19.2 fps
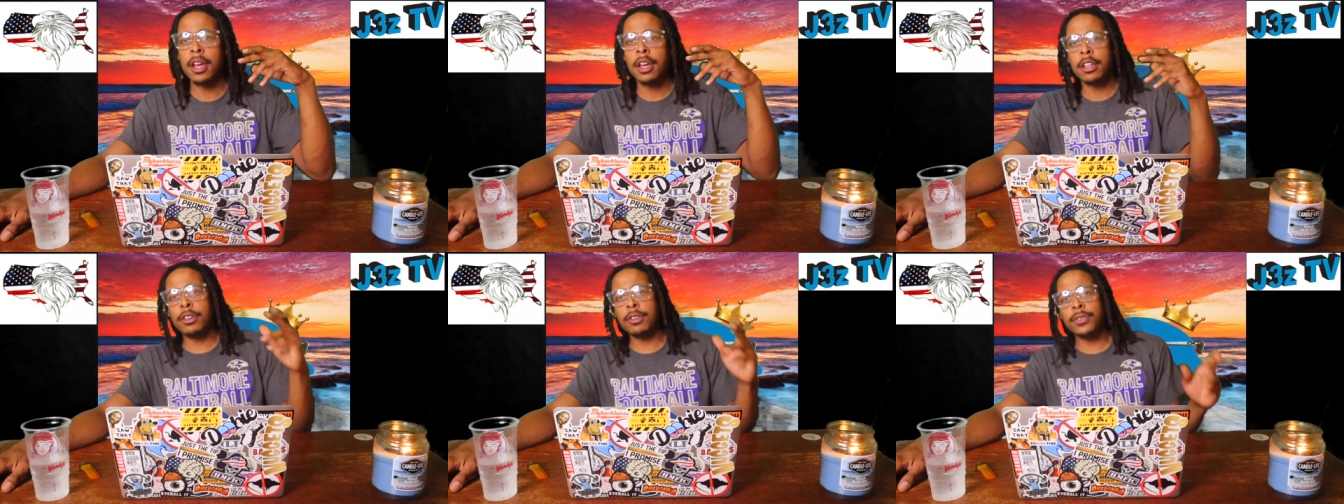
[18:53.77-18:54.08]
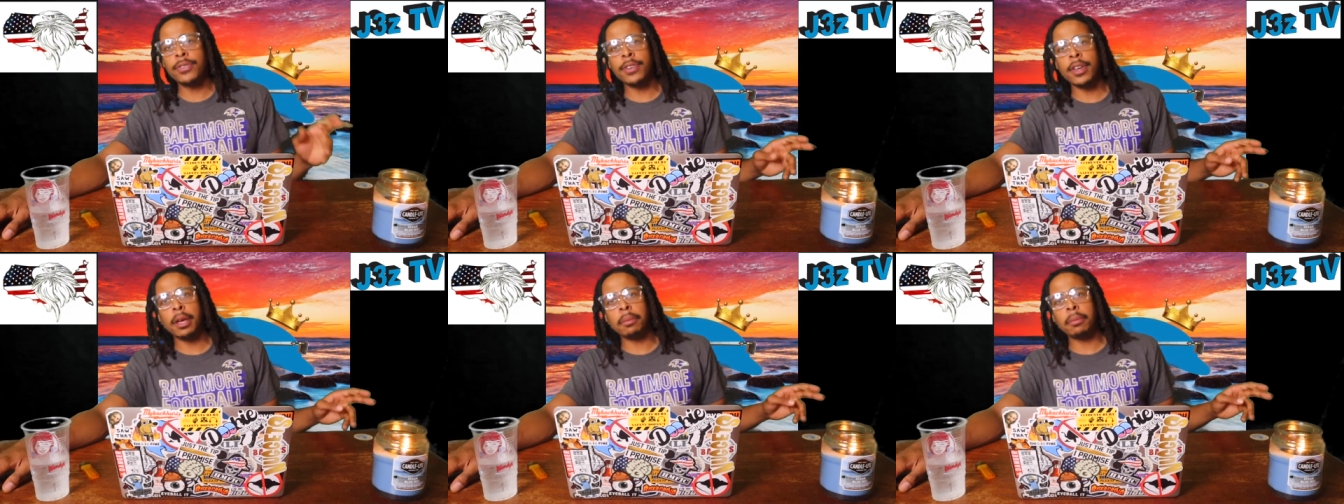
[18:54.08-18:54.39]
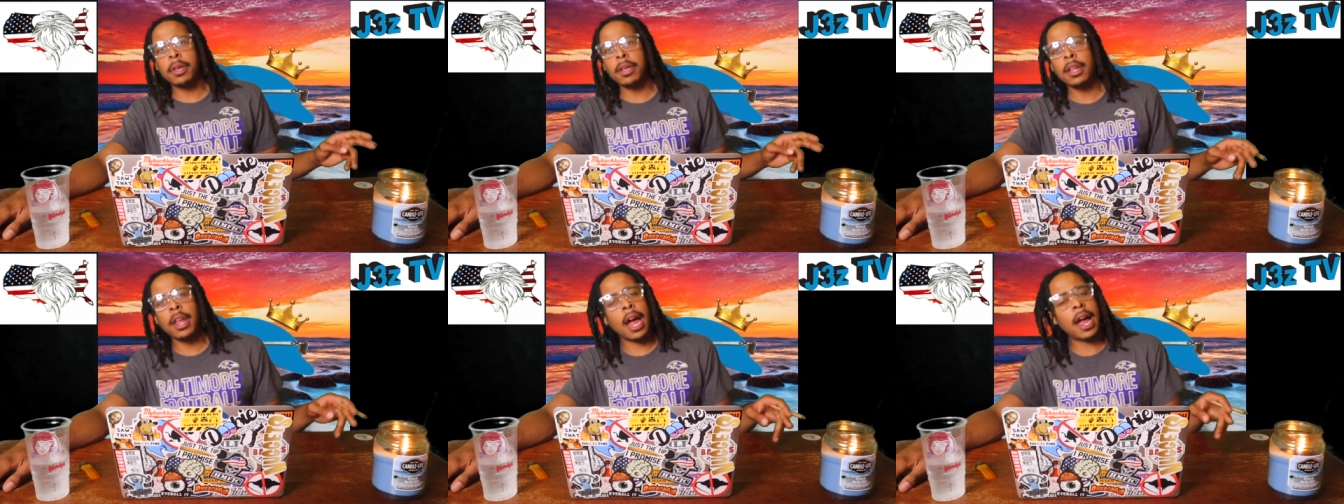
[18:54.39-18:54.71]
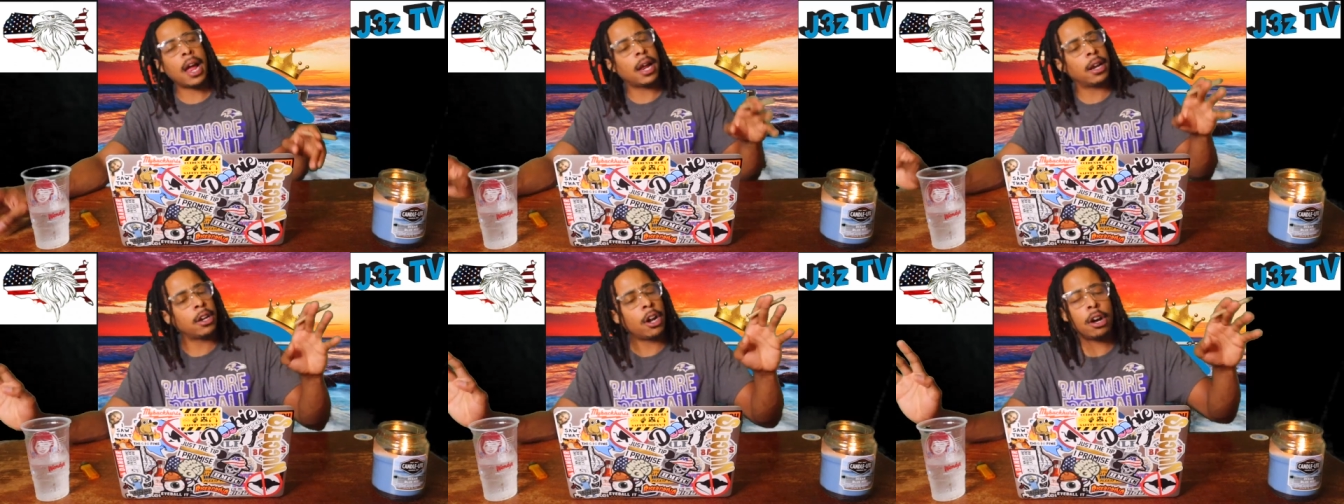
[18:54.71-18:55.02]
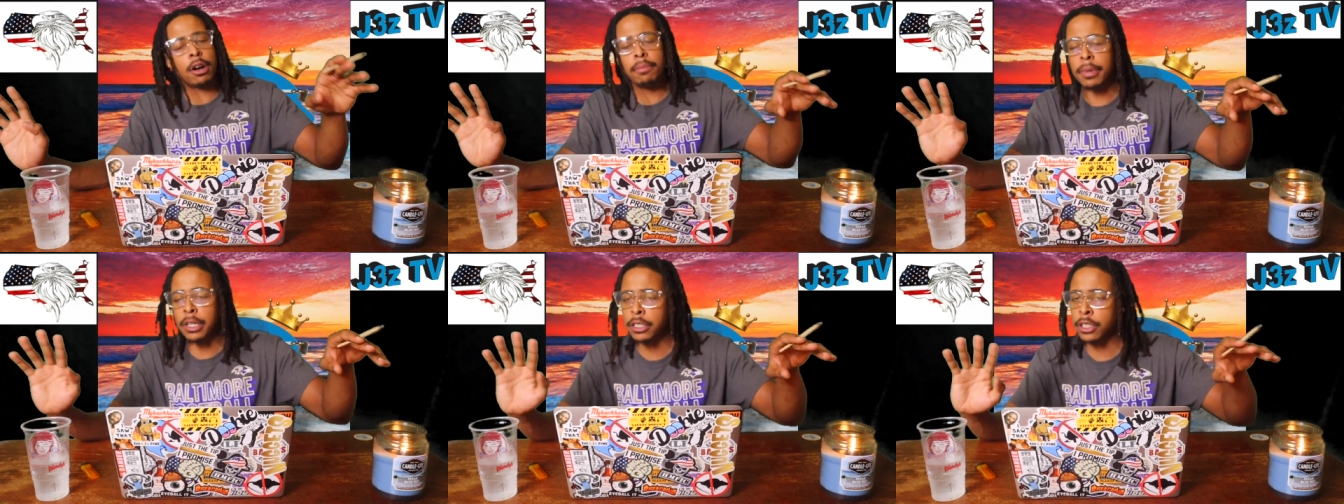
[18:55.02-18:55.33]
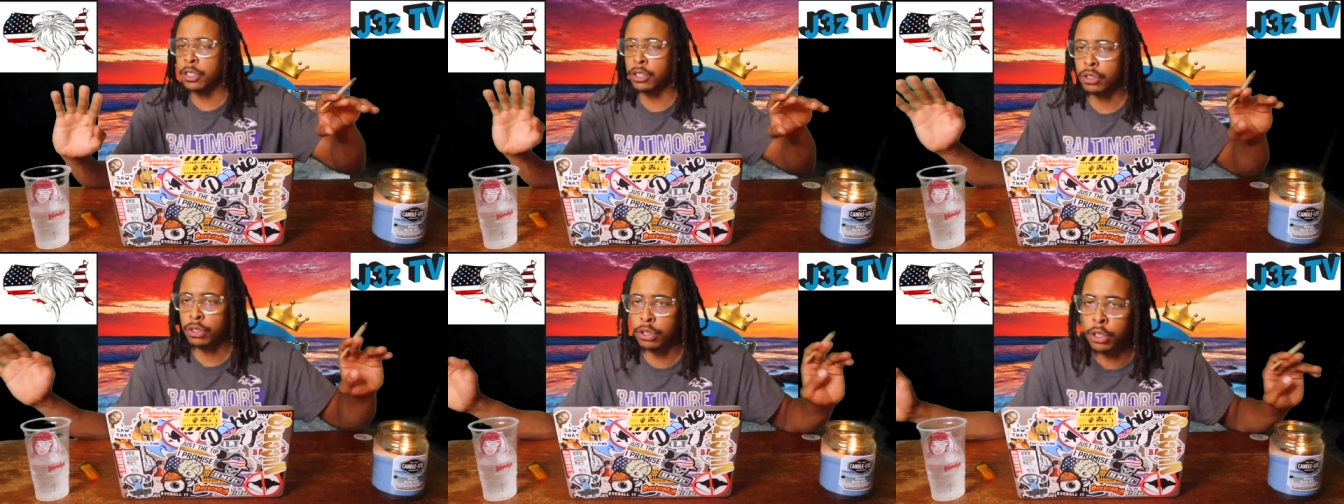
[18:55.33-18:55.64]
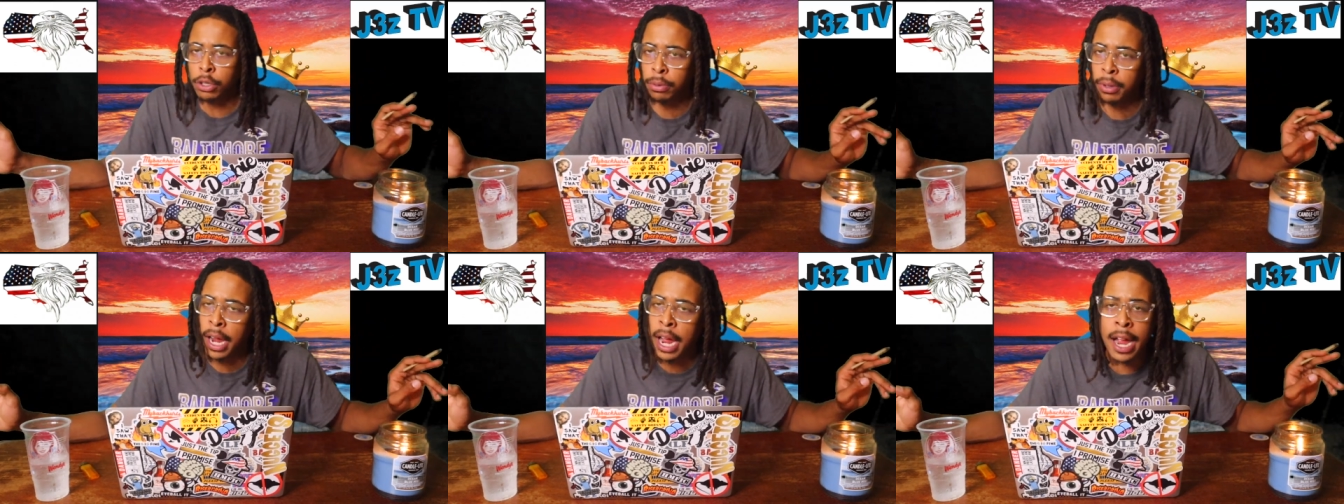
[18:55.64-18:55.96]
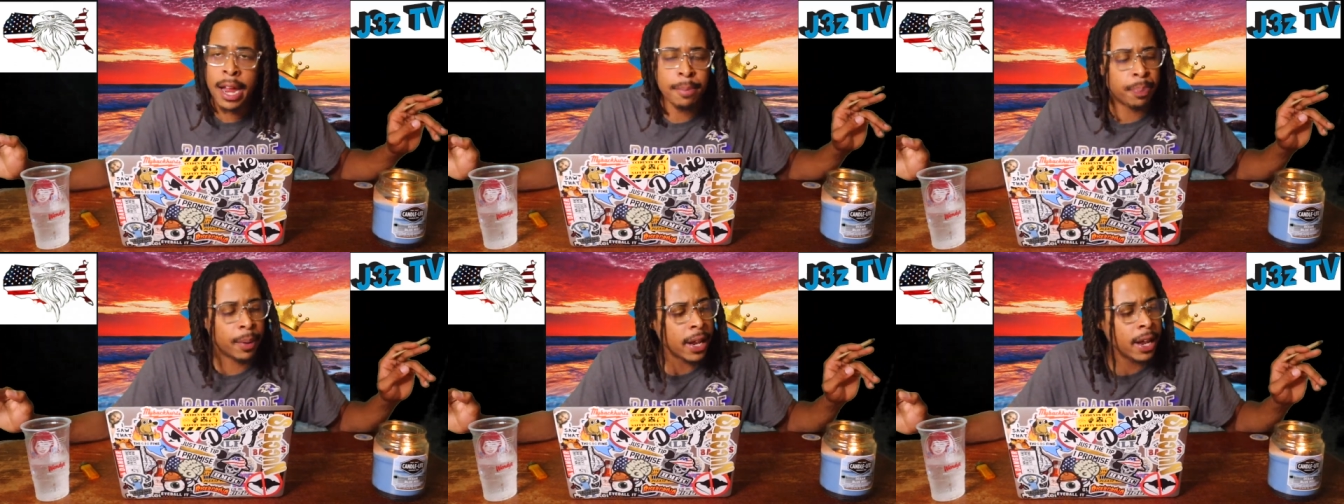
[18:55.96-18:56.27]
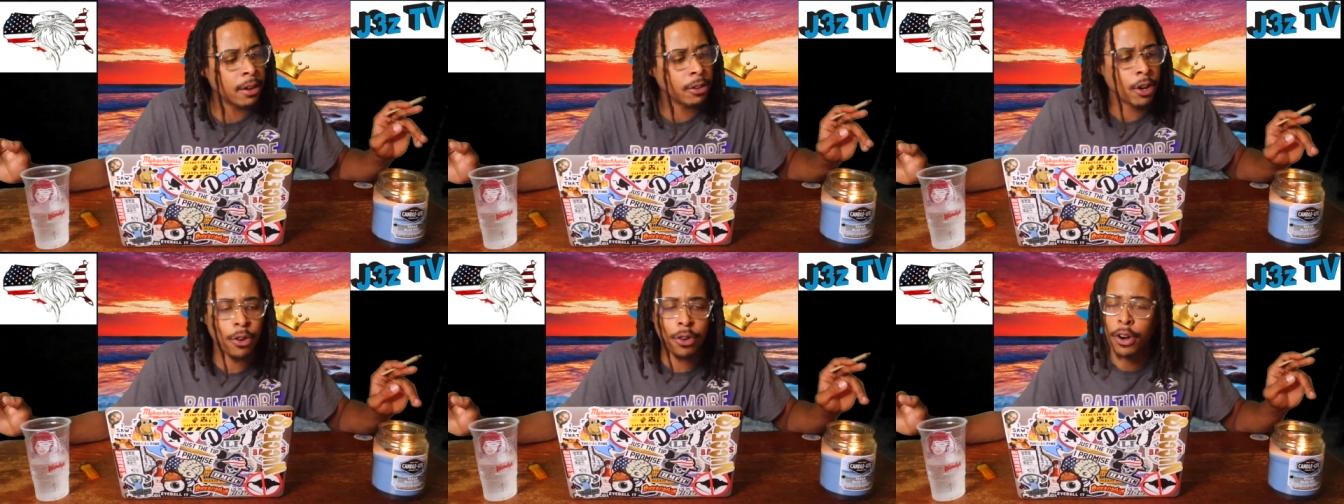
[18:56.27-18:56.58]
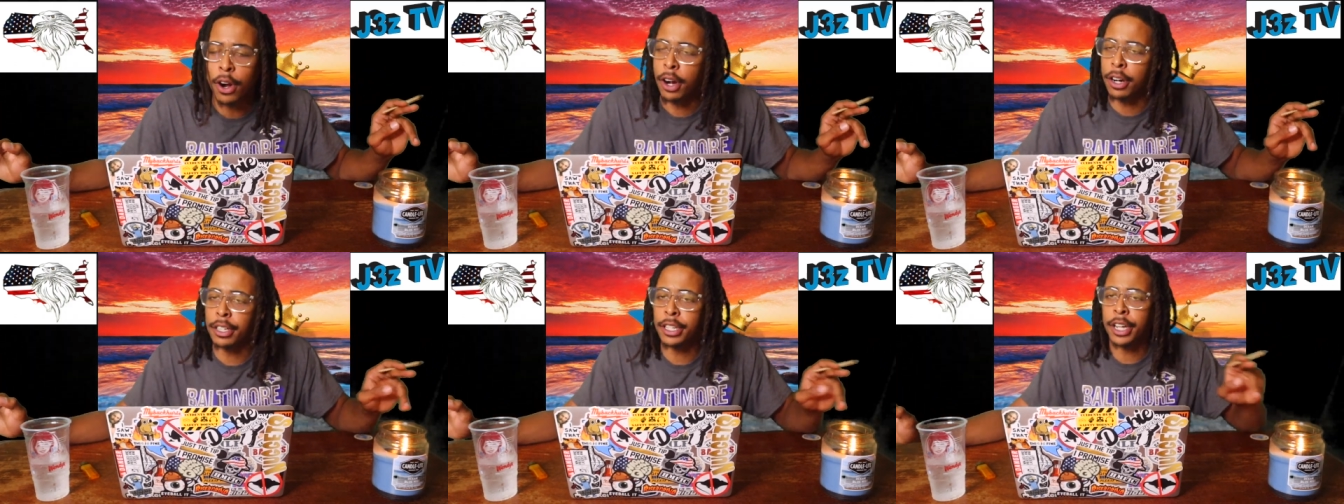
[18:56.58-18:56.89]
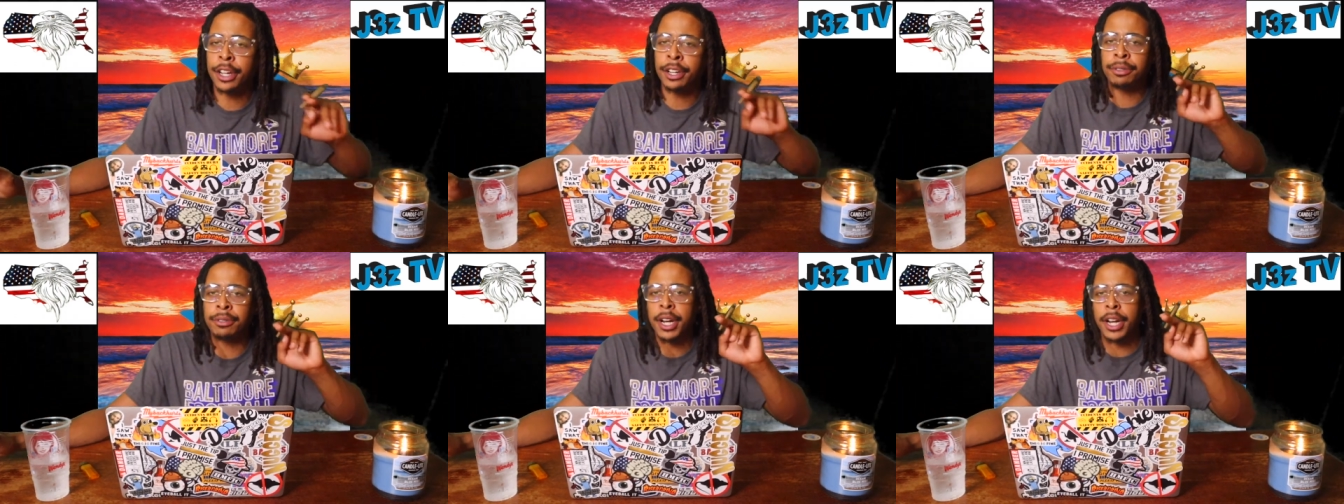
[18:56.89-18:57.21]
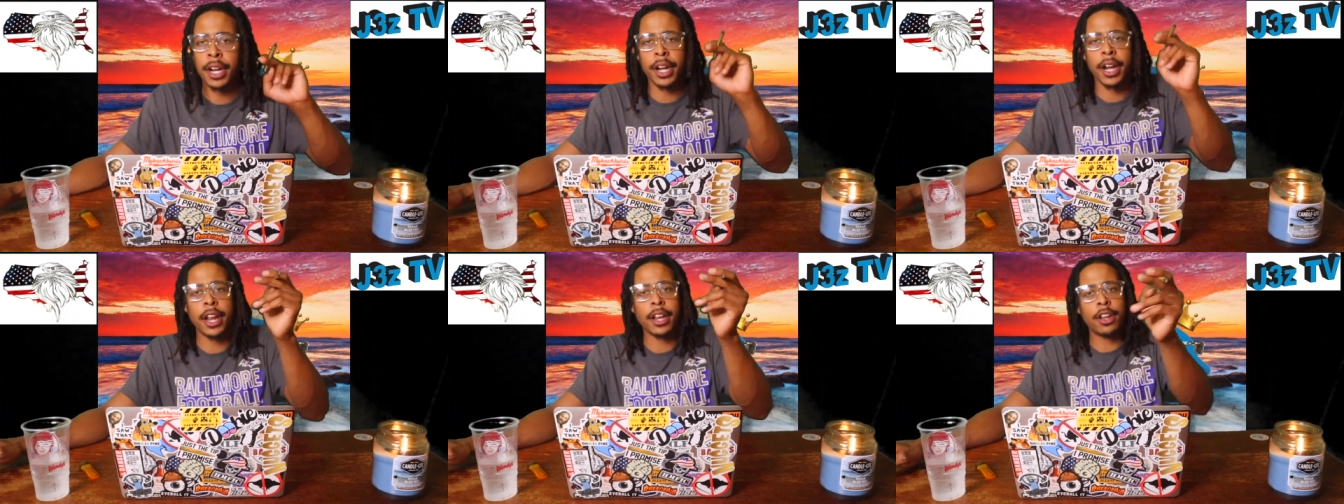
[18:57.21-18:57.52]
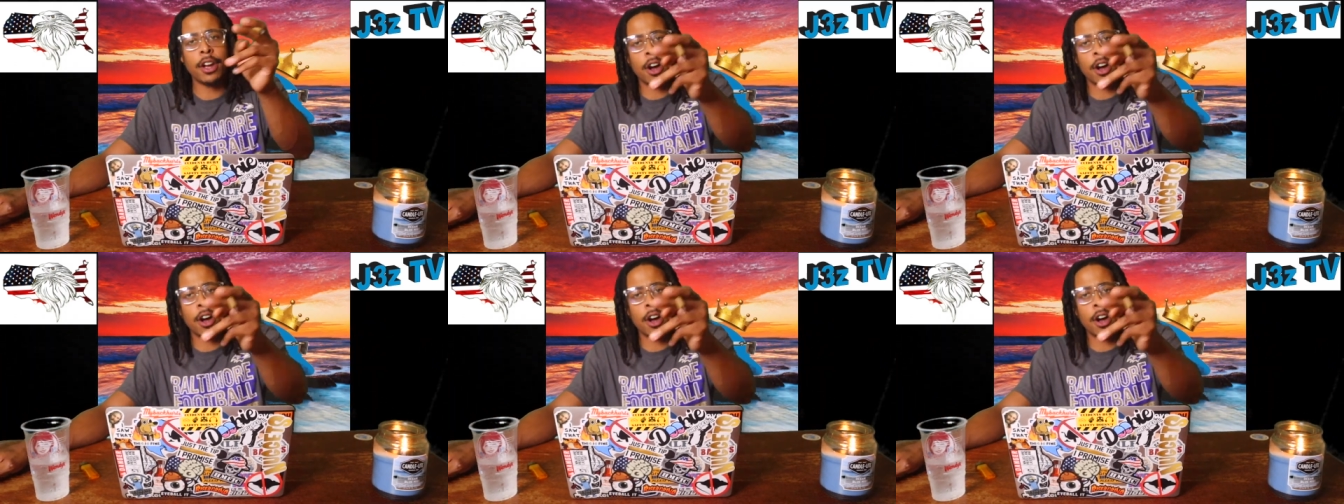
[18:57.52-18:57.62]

You feel me? I ain't no Mr. Shubel. I ain't playing no cartel, none of that.